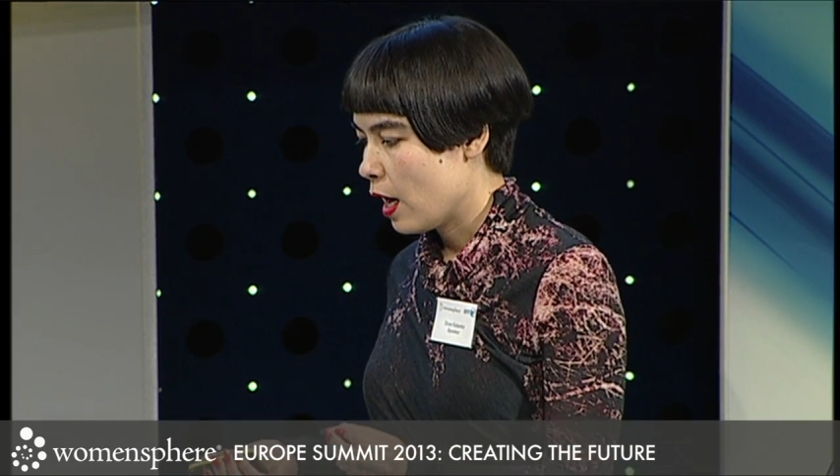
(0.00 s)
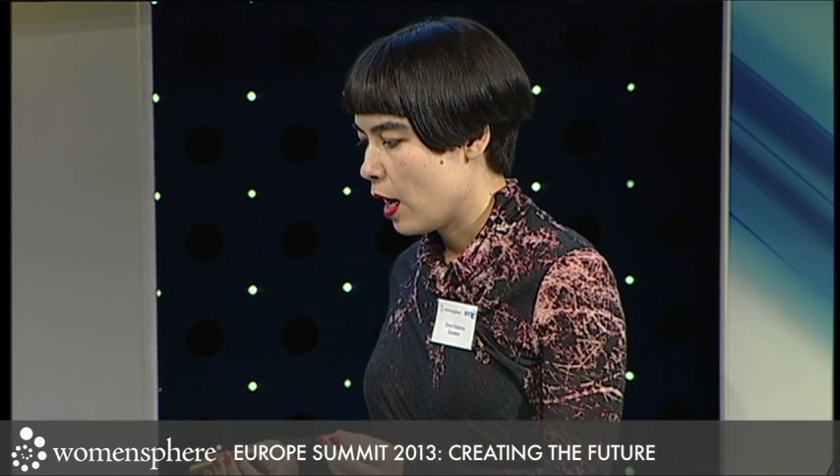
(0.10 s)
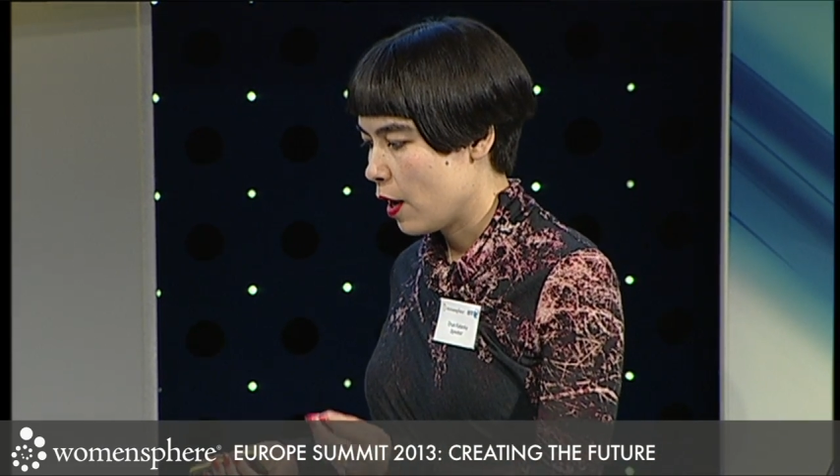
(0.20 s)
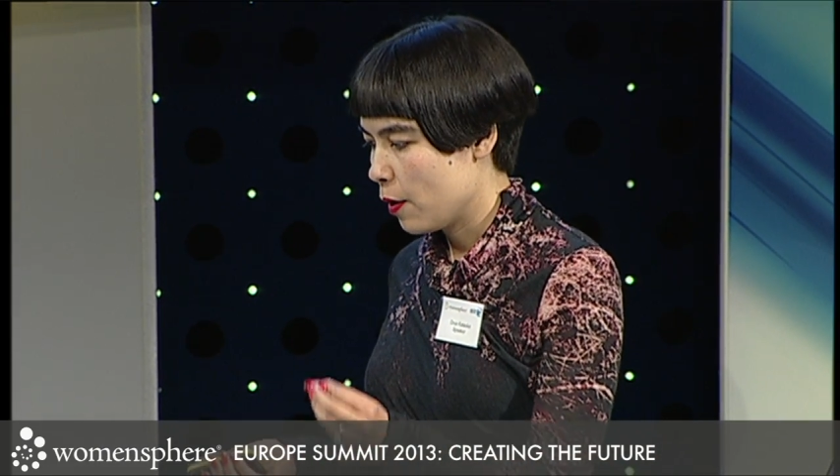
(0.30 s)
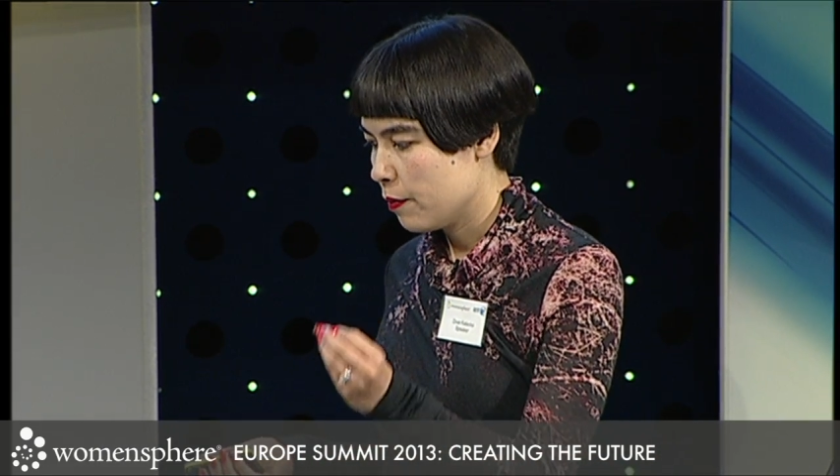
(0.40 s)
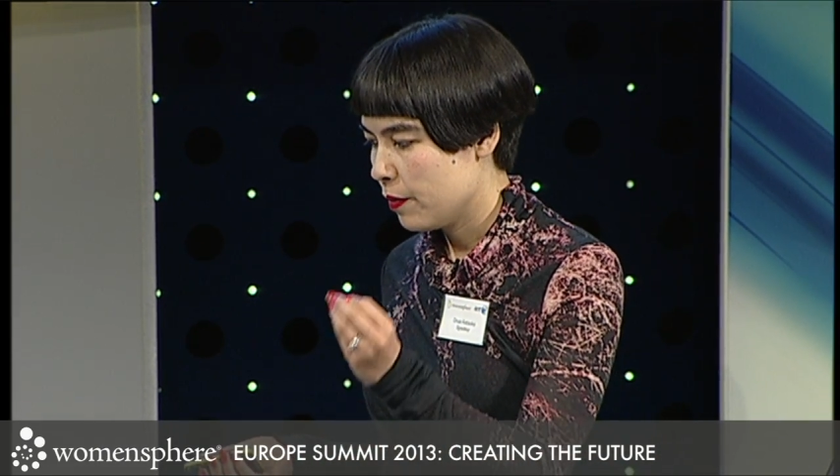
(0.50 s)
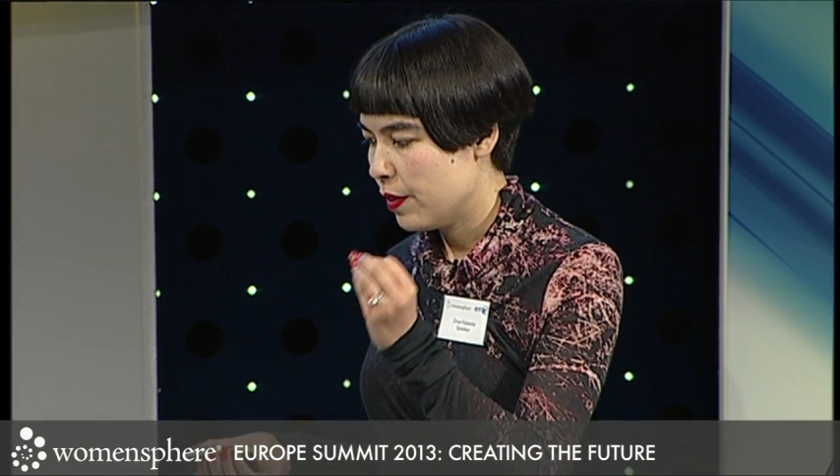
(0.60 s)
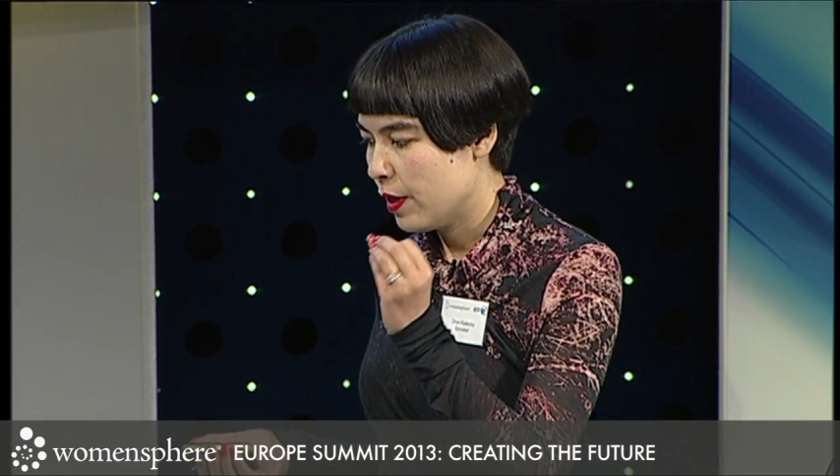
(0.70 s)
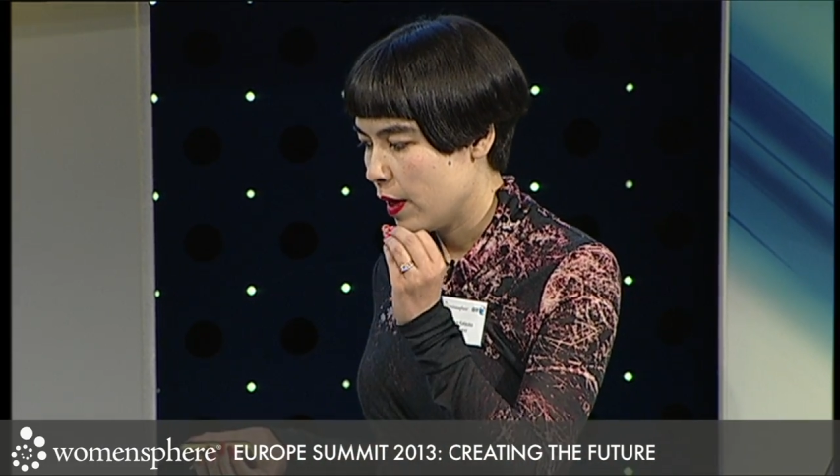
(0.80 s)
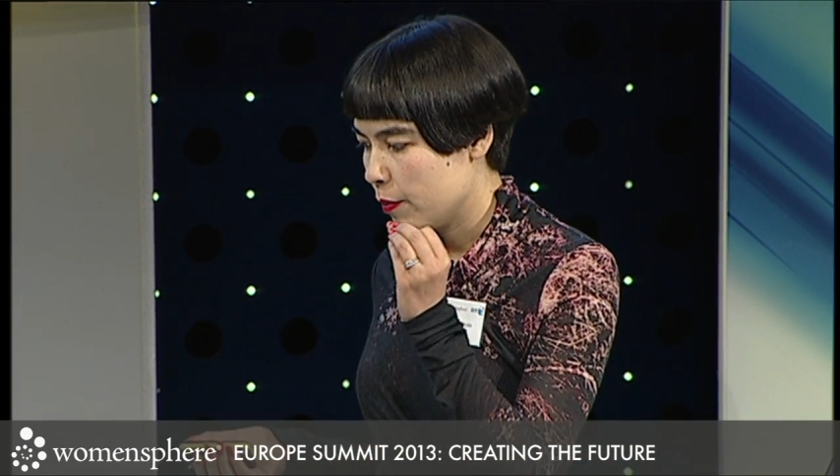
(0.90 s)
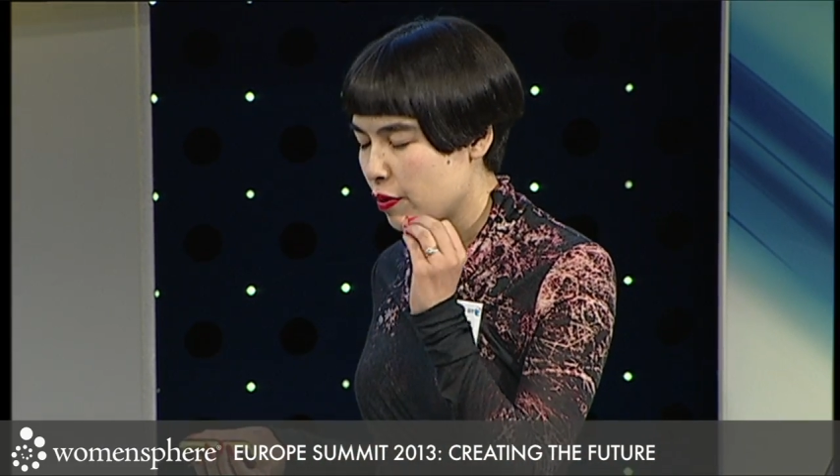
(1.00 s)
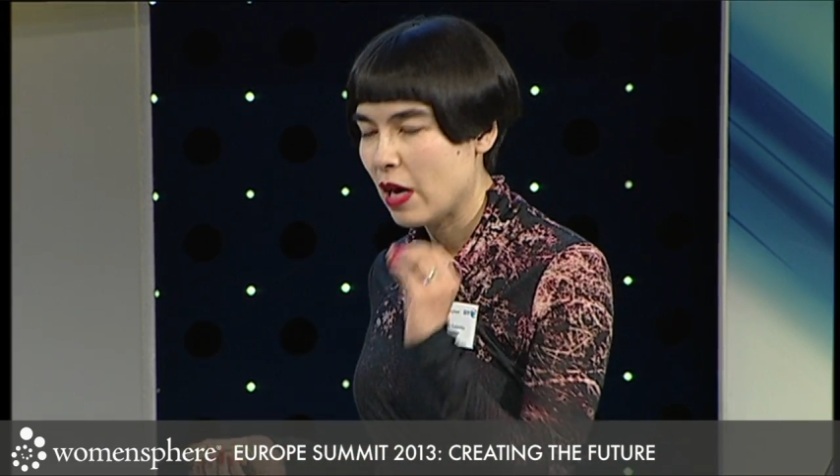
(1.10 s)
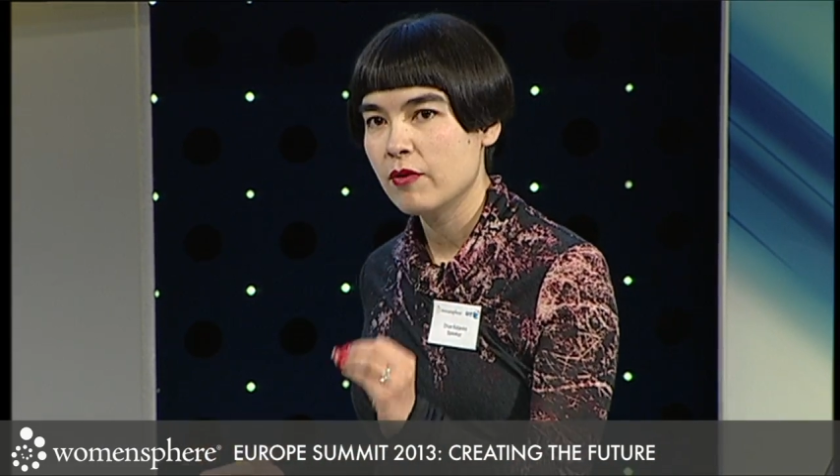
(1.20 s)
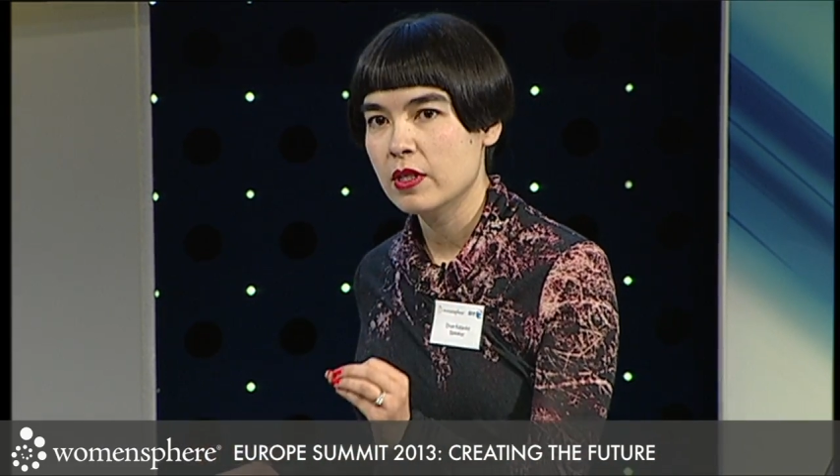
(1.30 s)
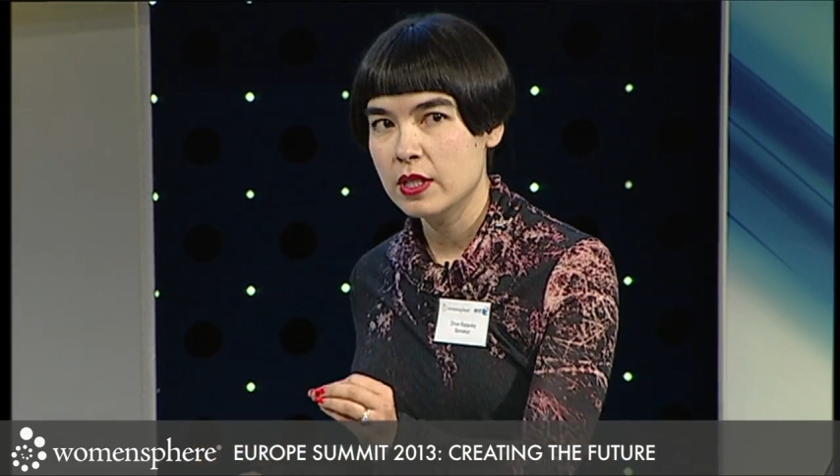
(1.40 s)
the
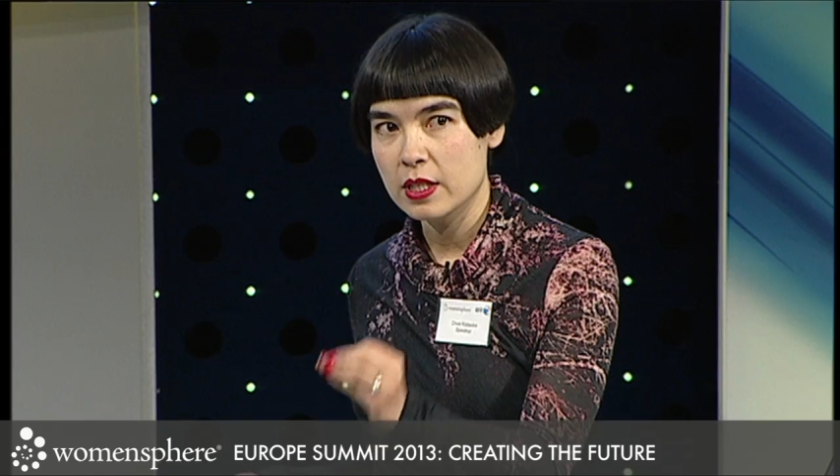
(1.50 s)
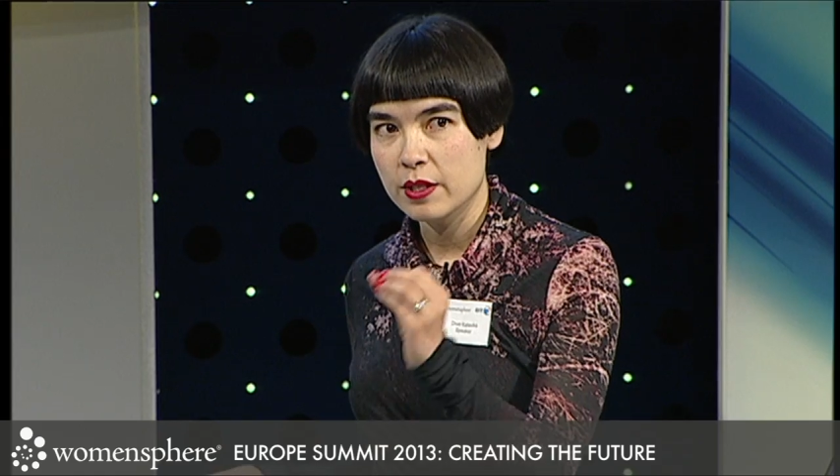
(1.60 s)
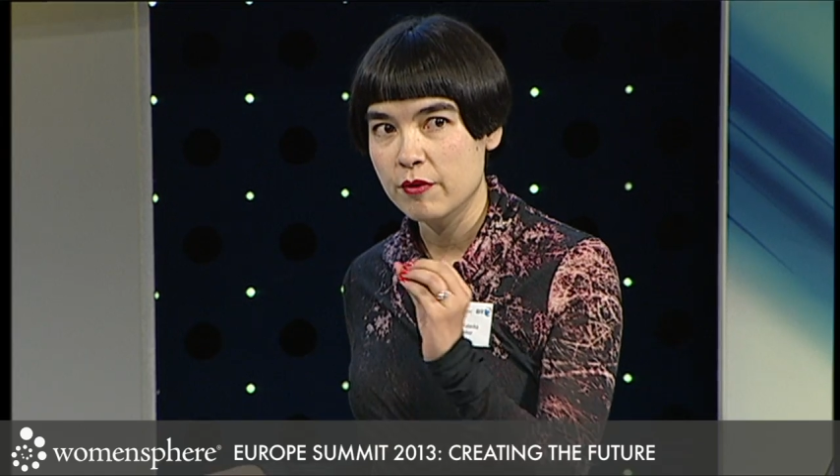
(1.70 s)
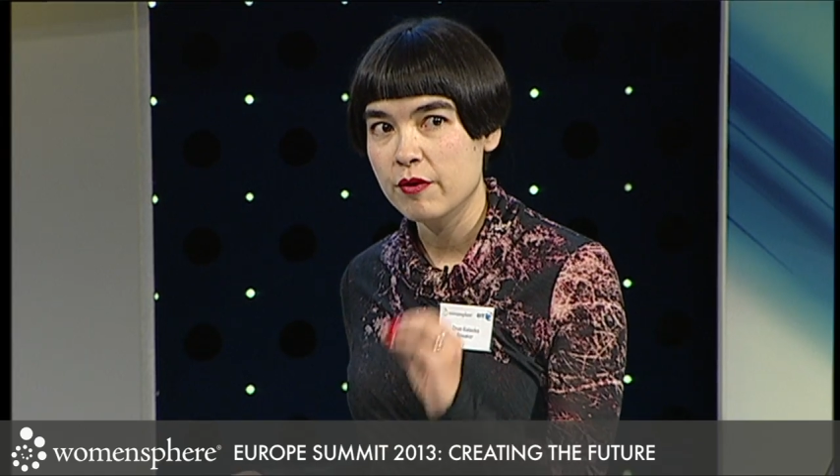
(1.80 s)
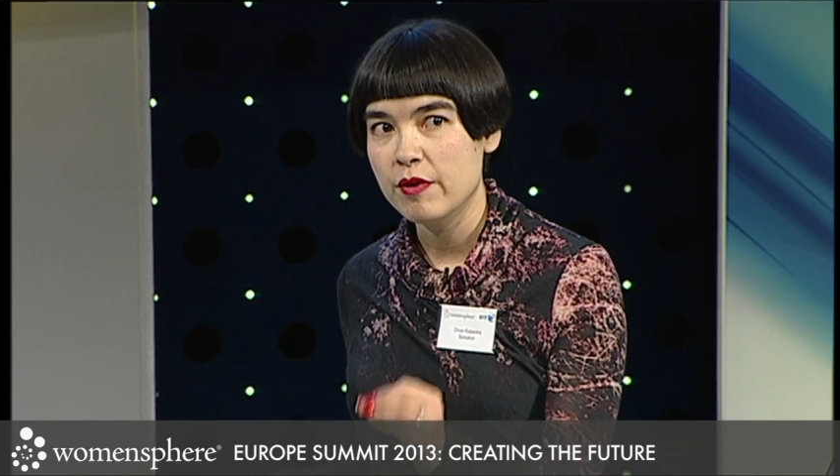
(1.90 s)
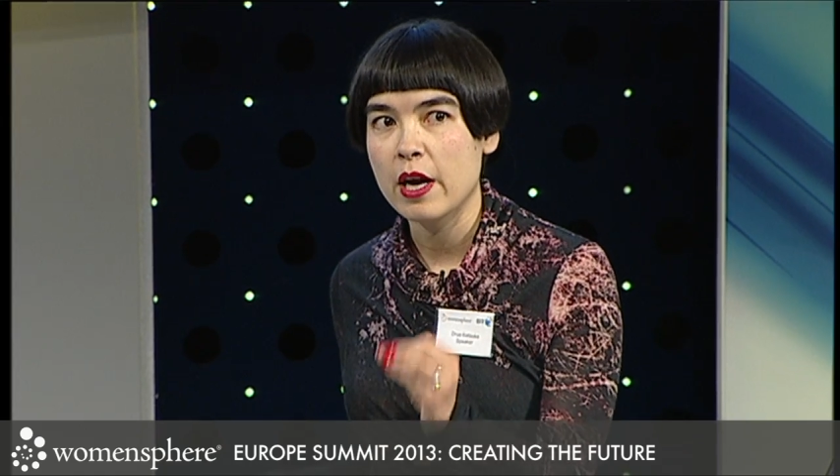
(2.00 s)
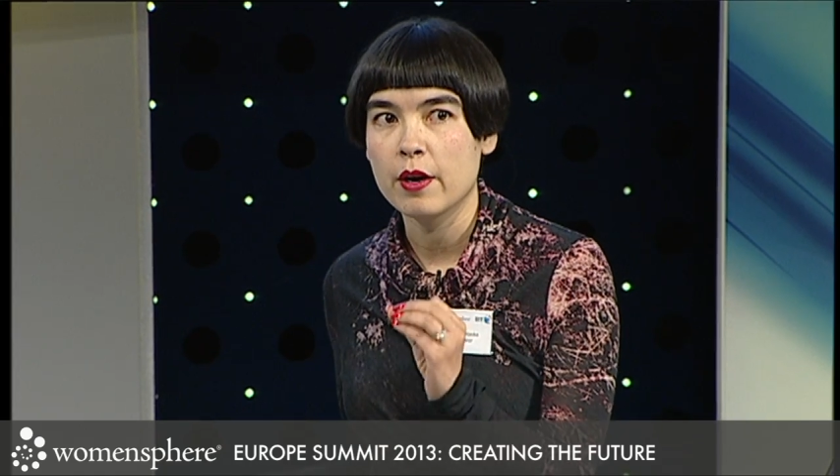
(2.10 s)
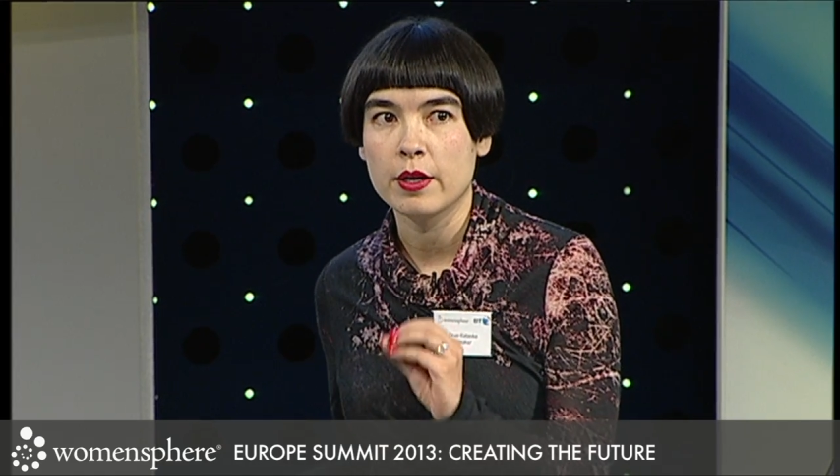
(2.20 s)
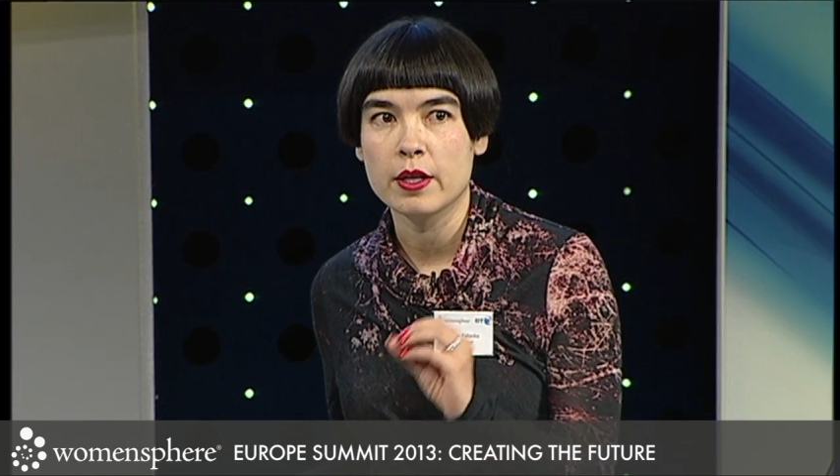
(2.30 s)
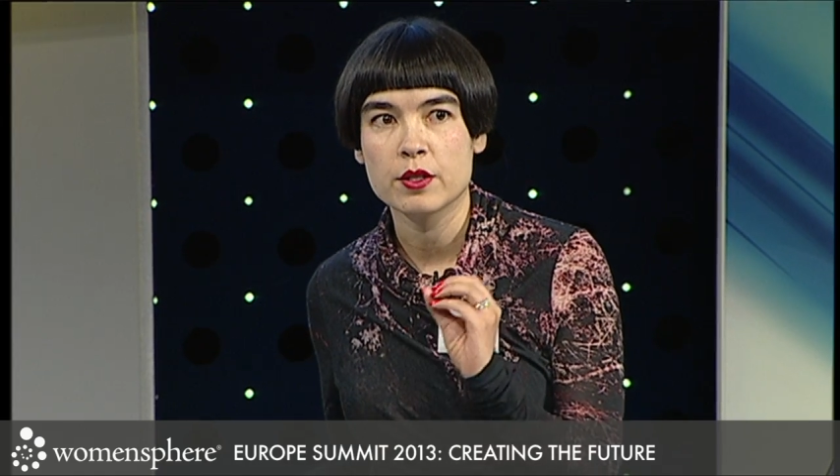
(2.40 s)
preferences of a very